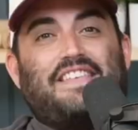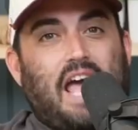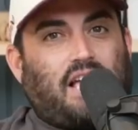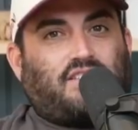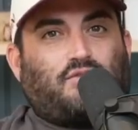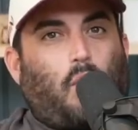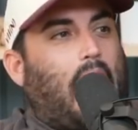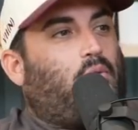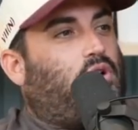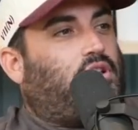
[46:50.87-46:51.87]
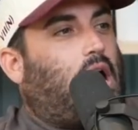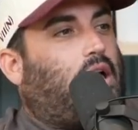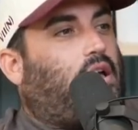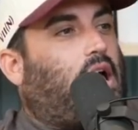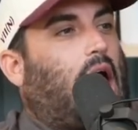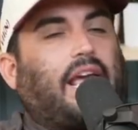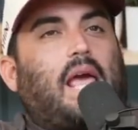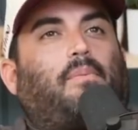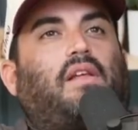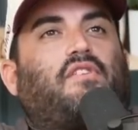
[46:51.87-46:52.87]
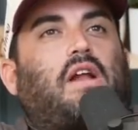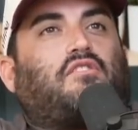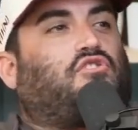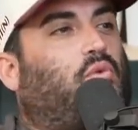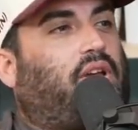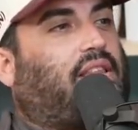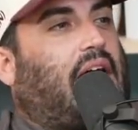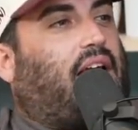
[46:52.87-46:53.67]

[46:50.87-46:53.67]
Yes, why wouldn't I can't believe they're not doing